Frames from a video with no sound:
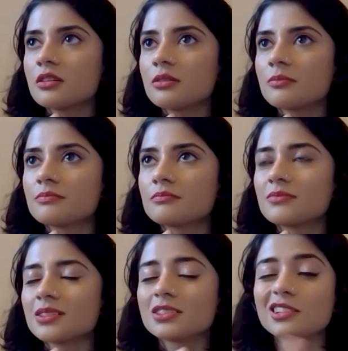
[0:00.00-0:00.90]
um,
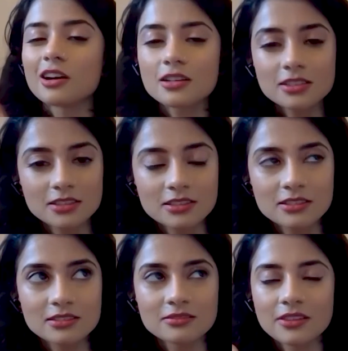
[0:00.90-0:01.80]
luck
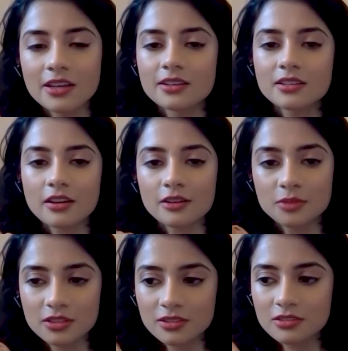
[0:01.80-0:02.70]
and
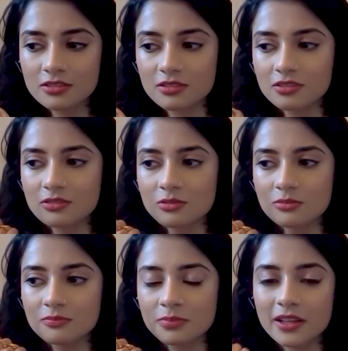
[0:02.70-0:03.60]
timing
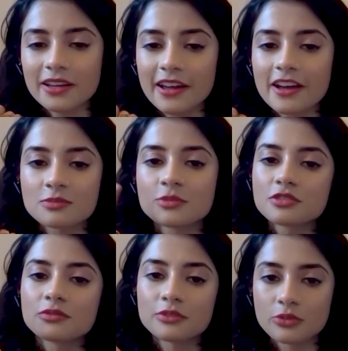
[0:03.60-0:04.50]
play as much
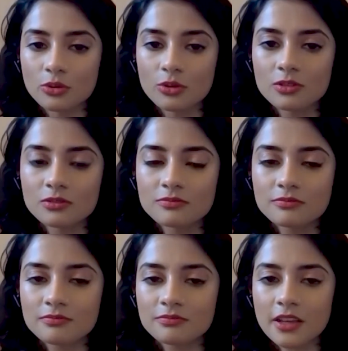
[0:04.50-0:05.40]
of a role
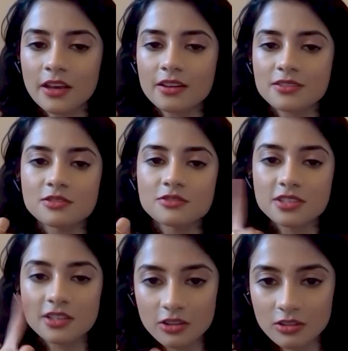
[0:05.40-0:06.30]
as your
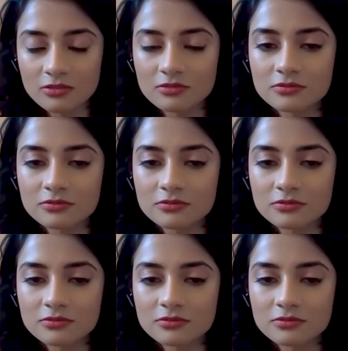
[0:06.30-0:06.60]
skill.